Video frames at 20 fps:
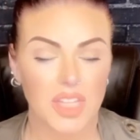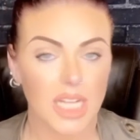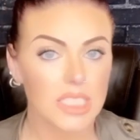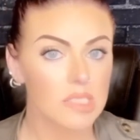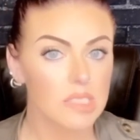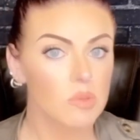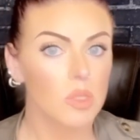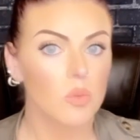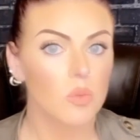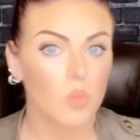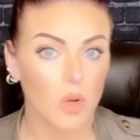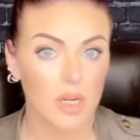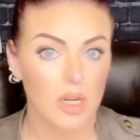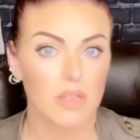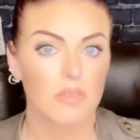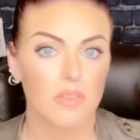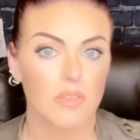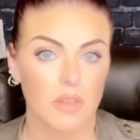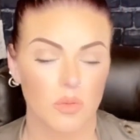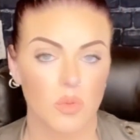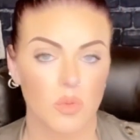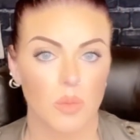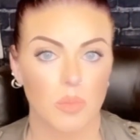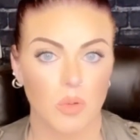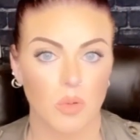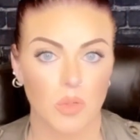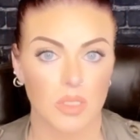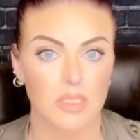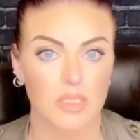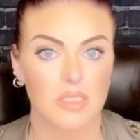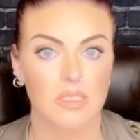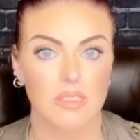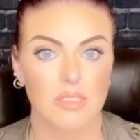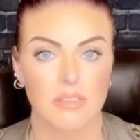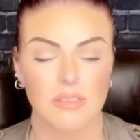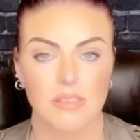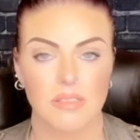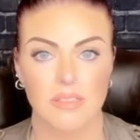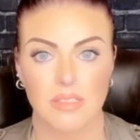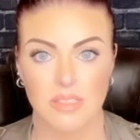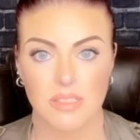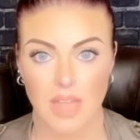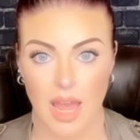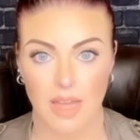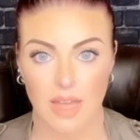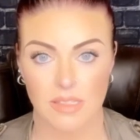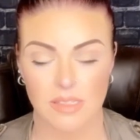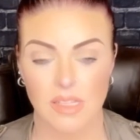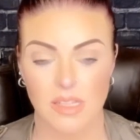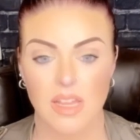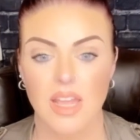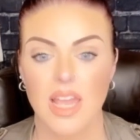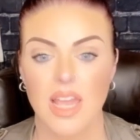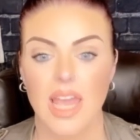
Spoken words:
That's what one of the reports says.